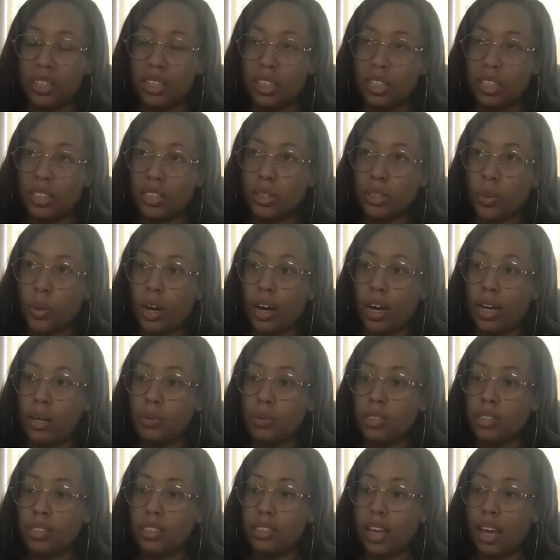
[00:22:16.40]
So I
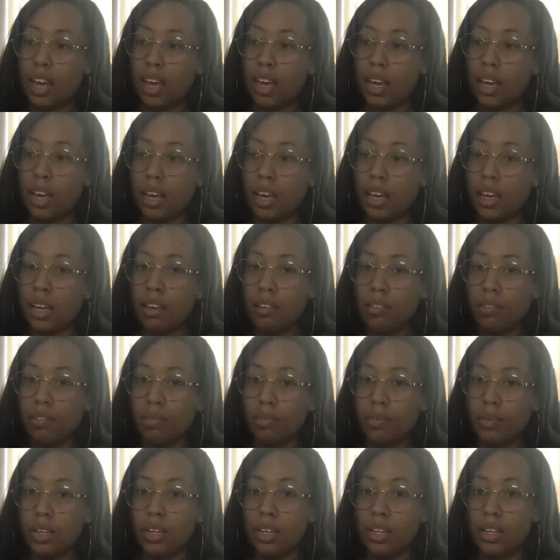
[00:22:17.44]
would say if
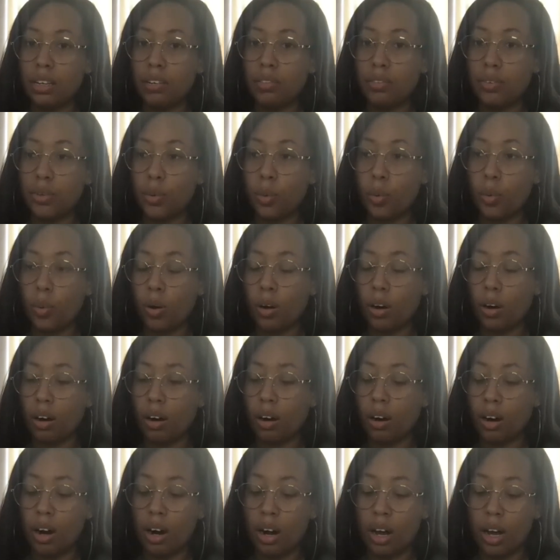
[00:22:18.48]
any of
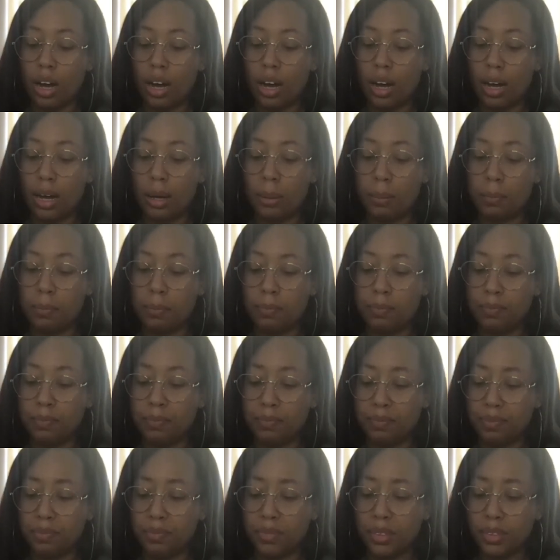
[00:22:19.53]
your um,
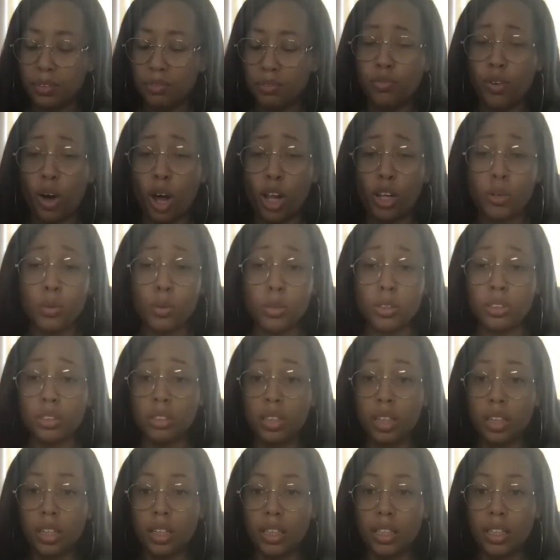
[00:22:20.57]
followers
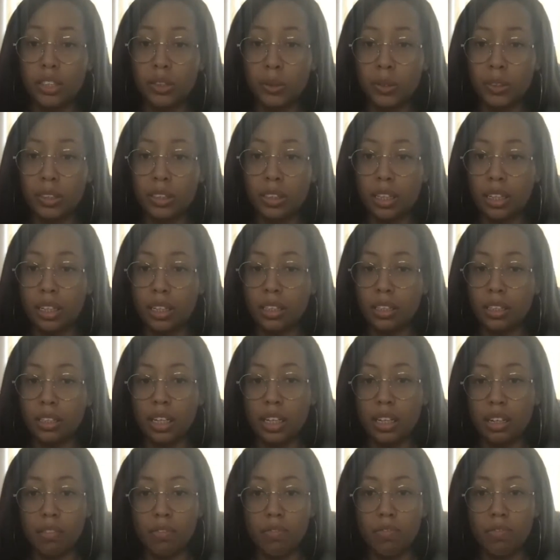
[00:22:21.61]
are interested in
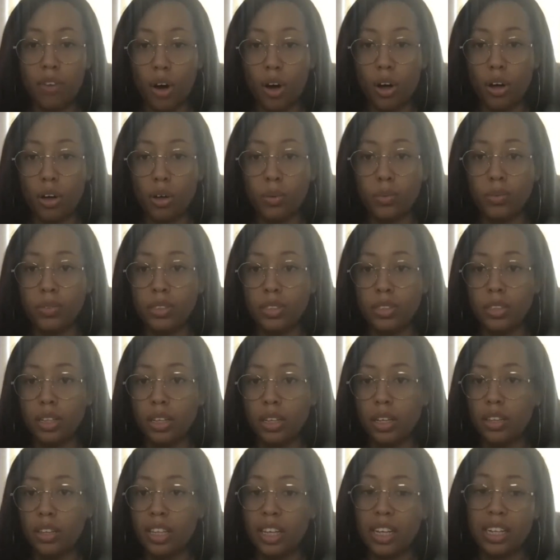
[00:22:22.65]
getting involved,
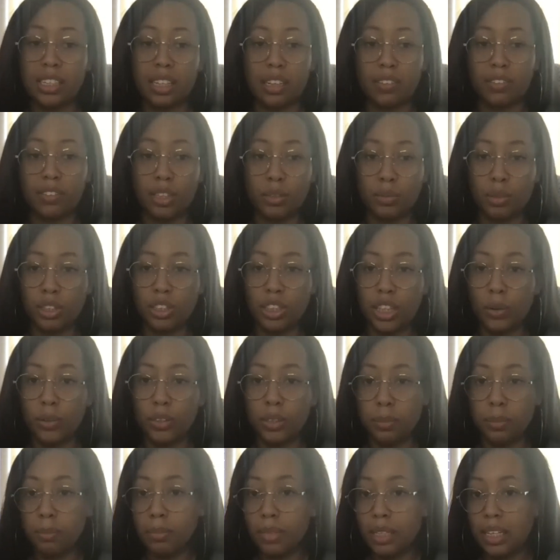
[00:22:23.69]
they can definitely reach out
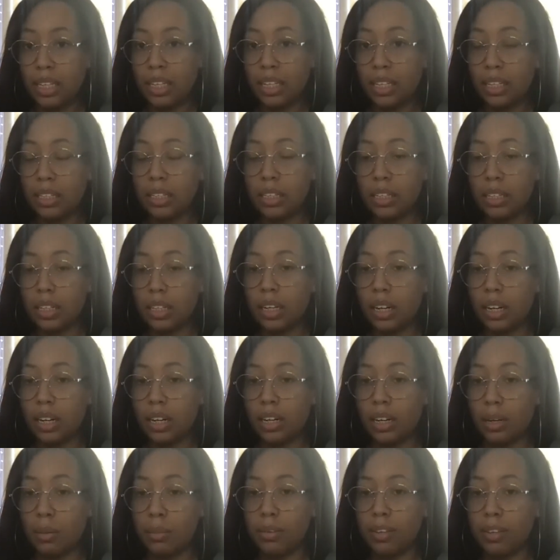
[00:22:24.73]
to me
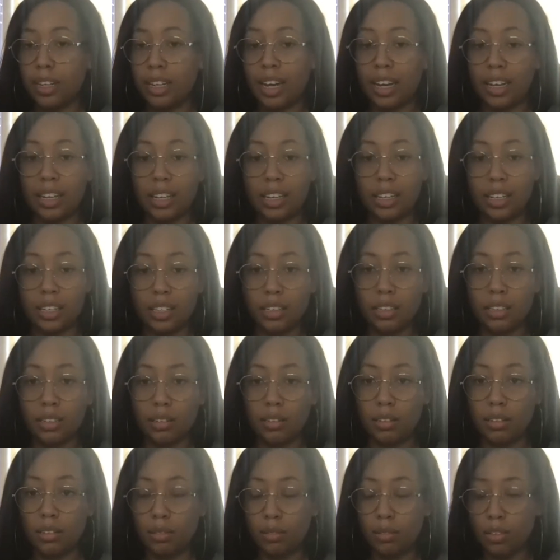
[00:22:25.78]
um, and I can,
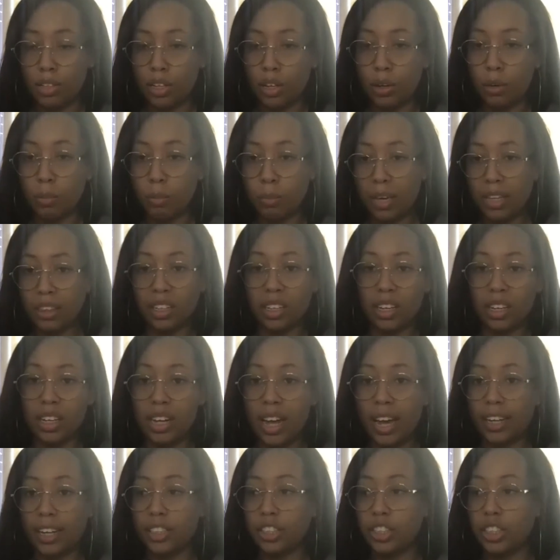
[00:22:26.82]
you know, make the
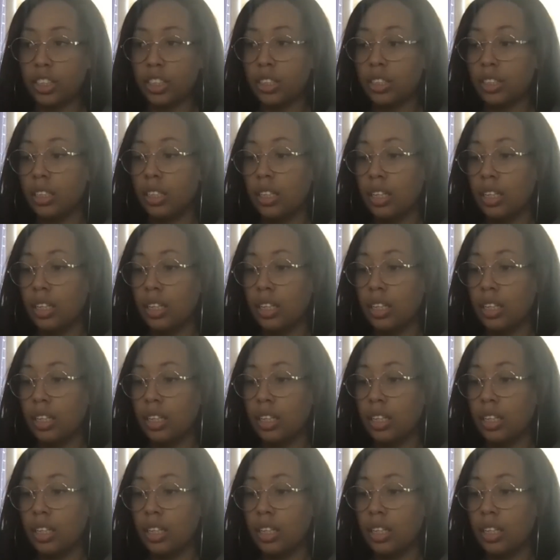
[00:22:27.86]
connection.